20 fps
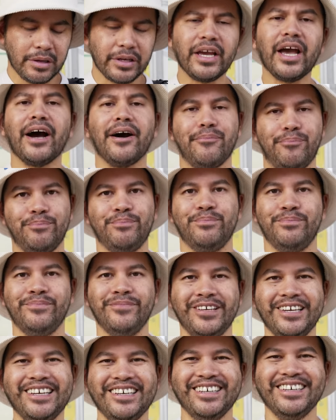Yeah.
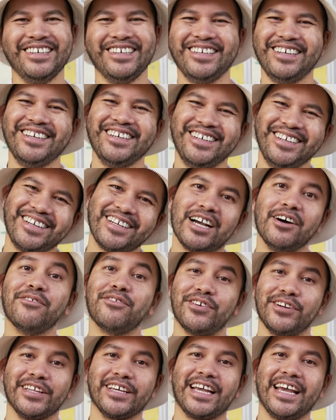Come
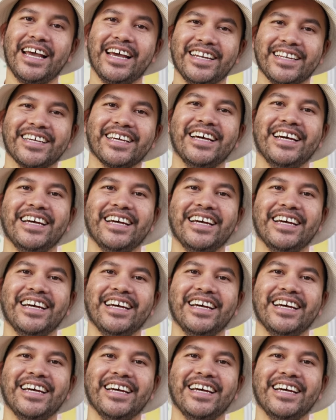for the canned